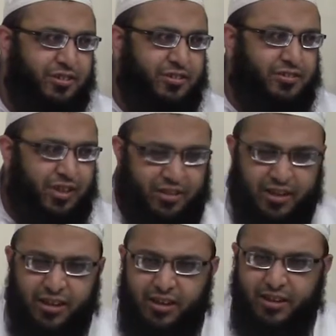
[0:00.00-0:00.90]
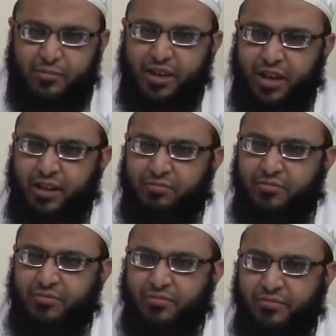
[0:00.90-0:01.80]
taking the
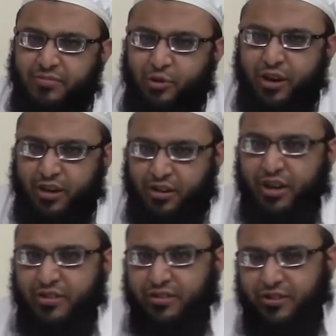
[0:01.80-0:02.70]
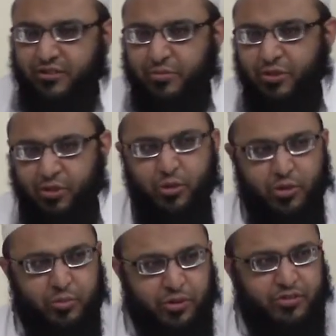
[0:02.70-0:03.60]
blame or acknowledging there's something wrong
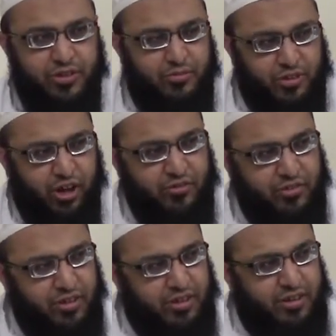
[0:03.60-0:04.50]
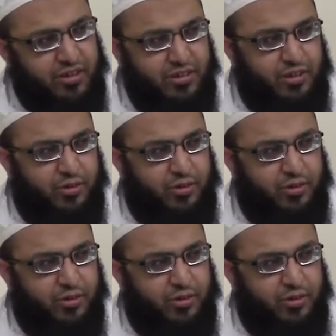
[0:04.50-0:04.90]
with the person himself, they don't